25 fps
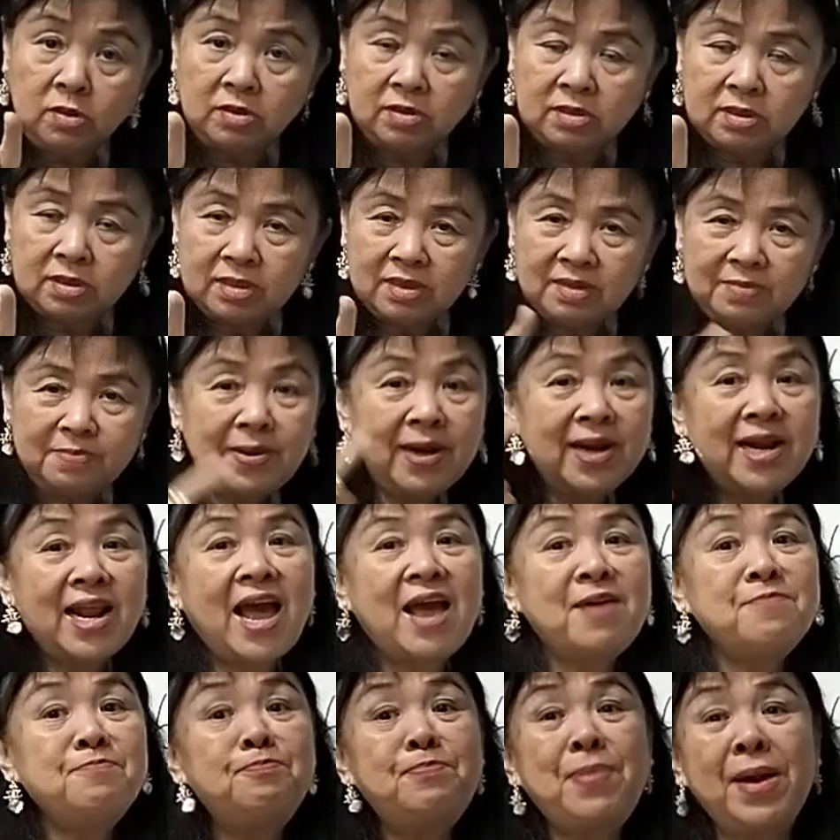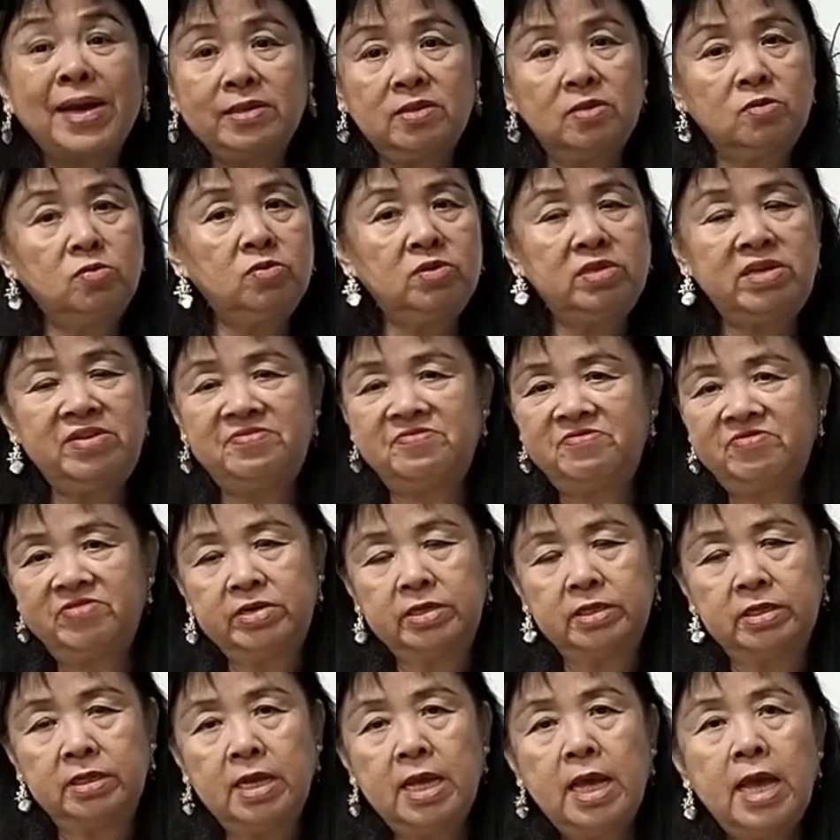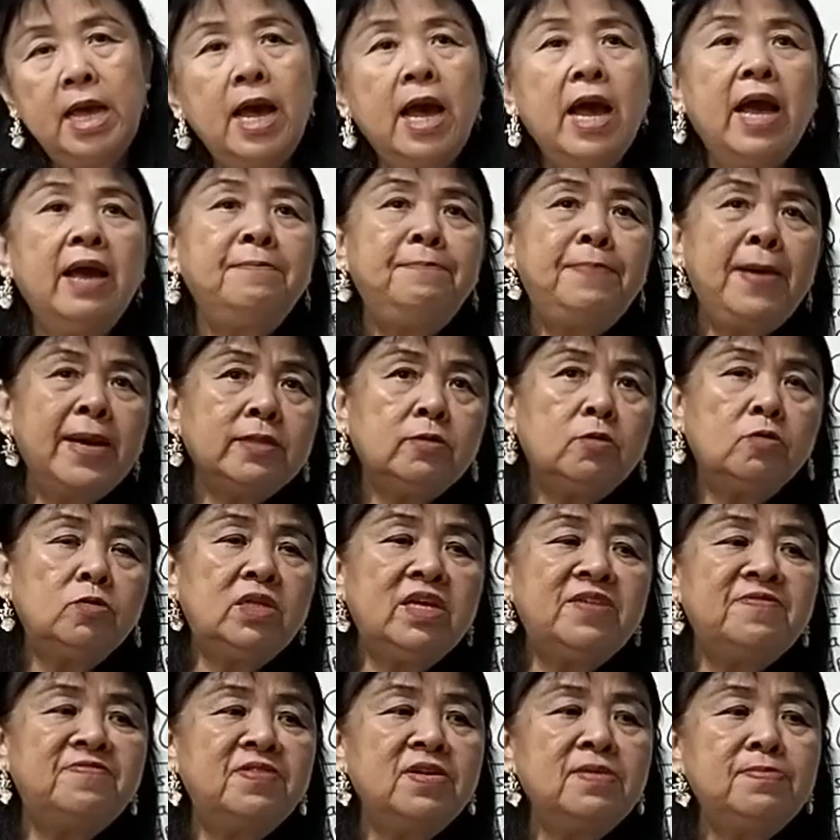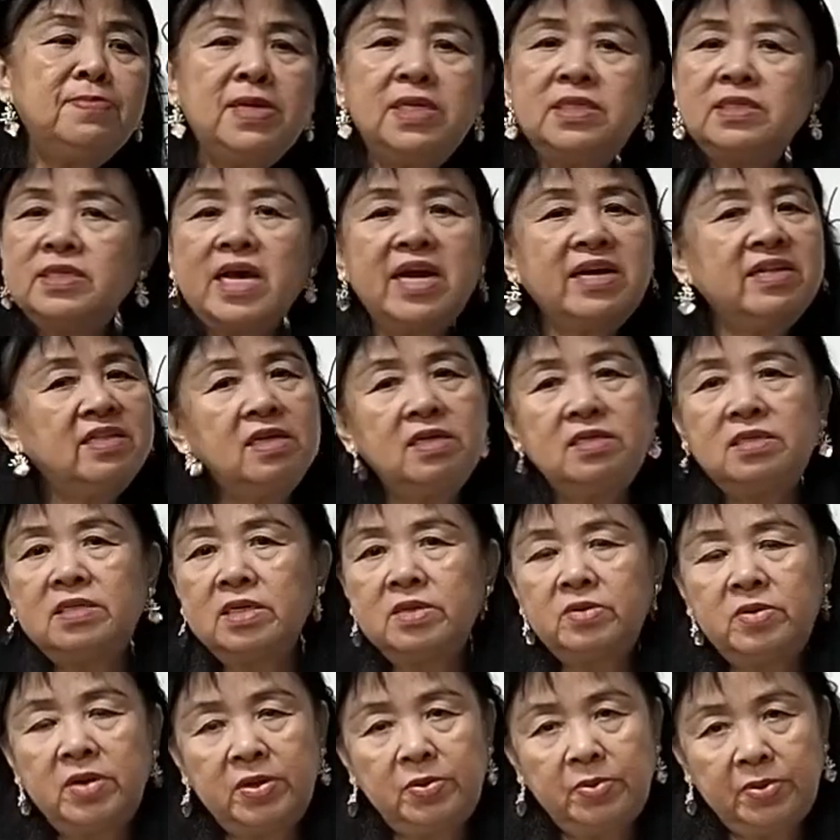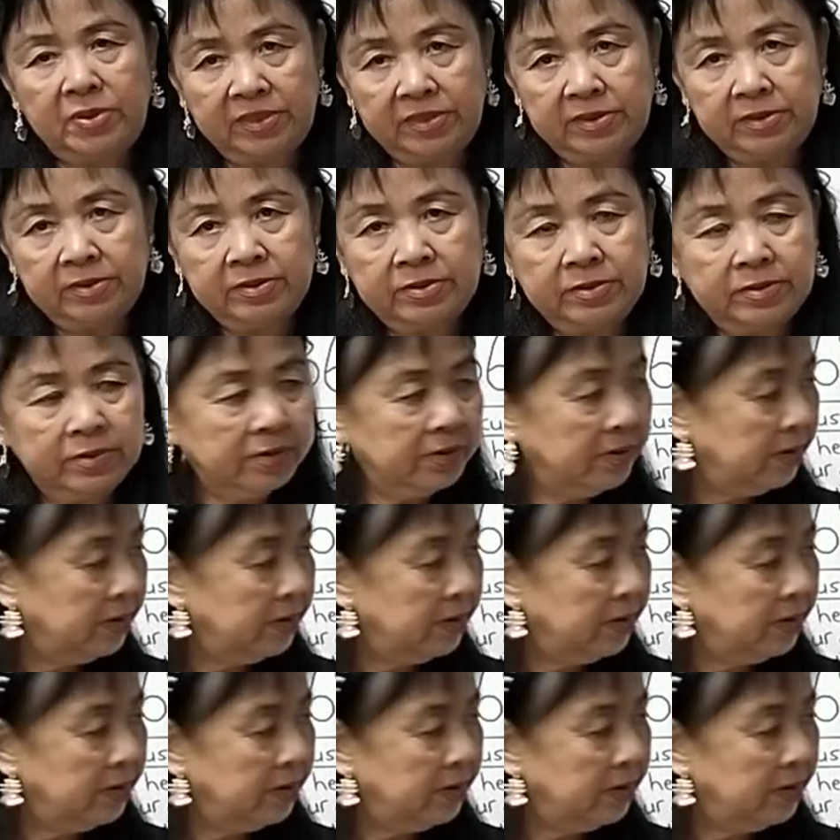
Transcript: good, but I beg to differ. I beg to differ means I disagree with you.